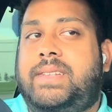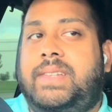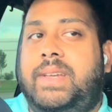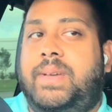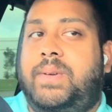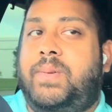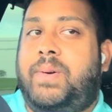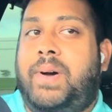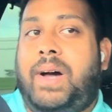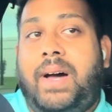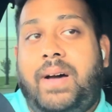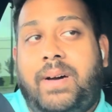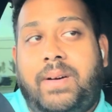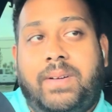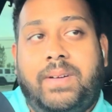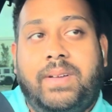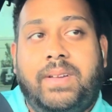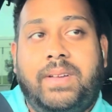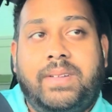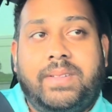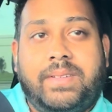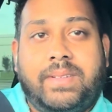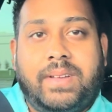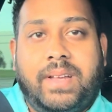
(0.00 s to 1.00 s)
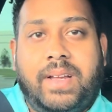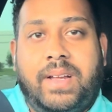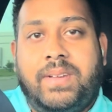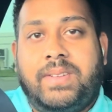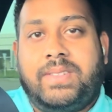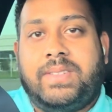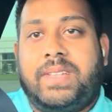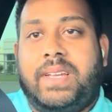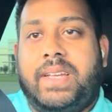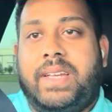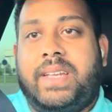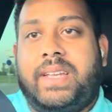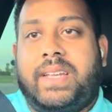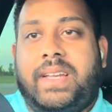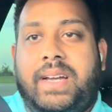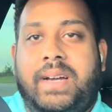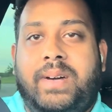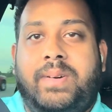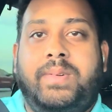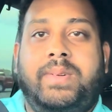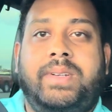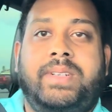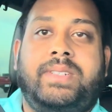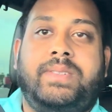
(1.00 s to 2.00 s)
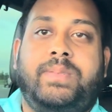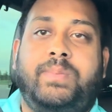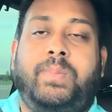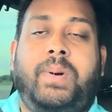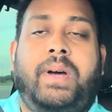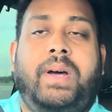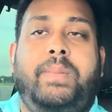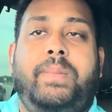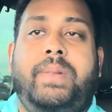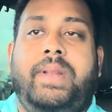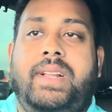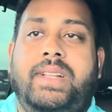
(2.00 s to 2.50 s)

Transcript: like, wow. I was like, I wish, but I mean,